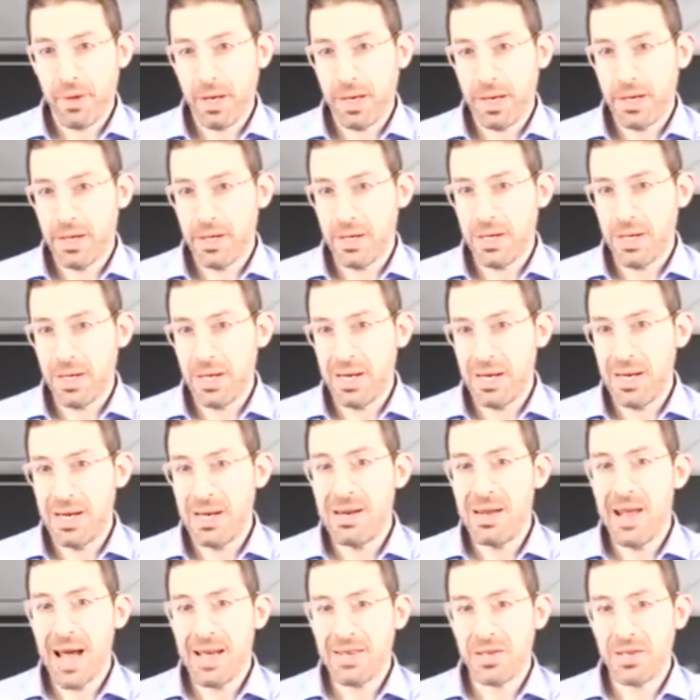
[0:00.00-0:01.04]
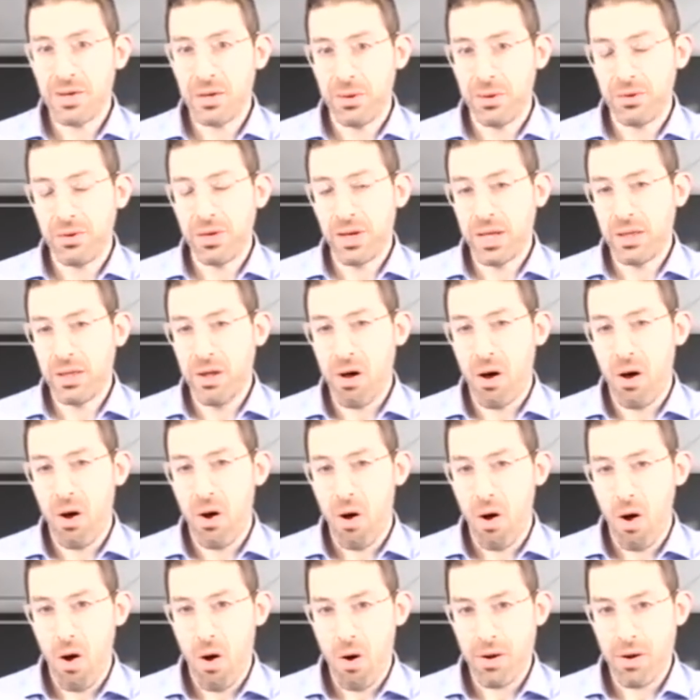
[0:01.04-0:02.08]
is nestled in the
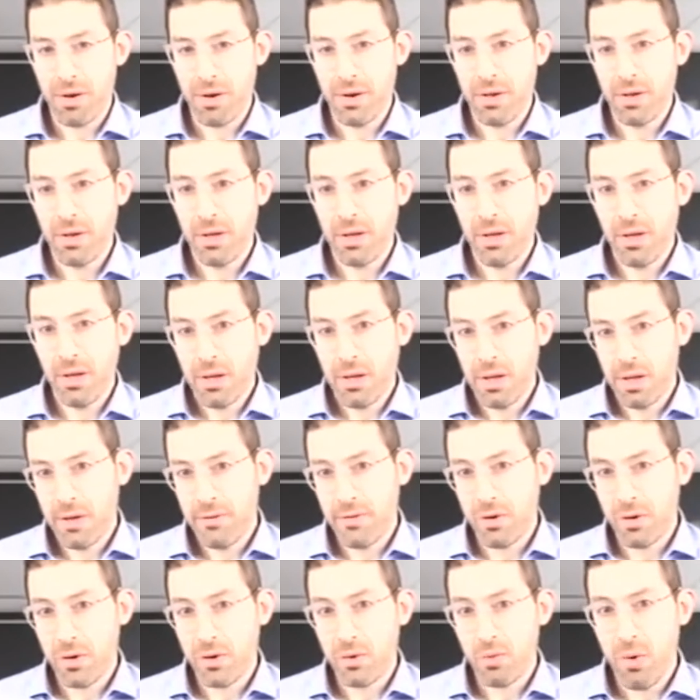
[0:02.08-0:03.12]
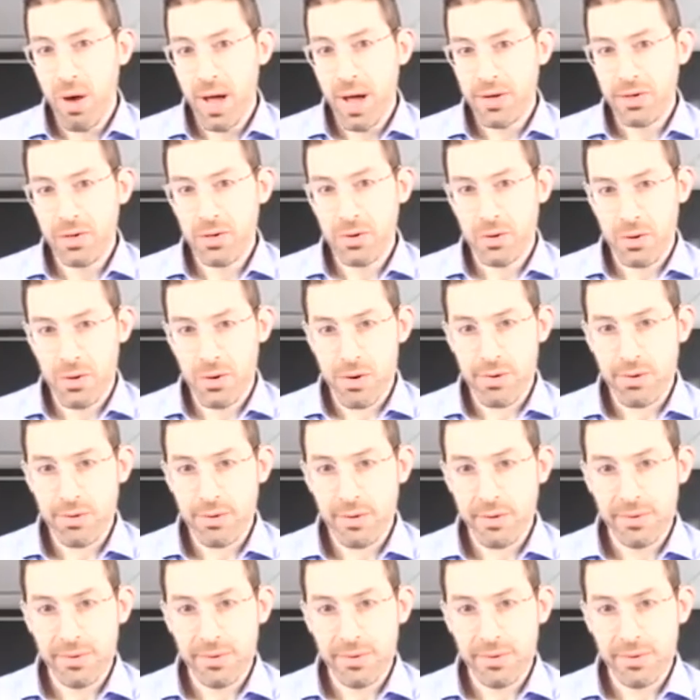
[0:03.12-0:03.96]
heart of a good Westerner.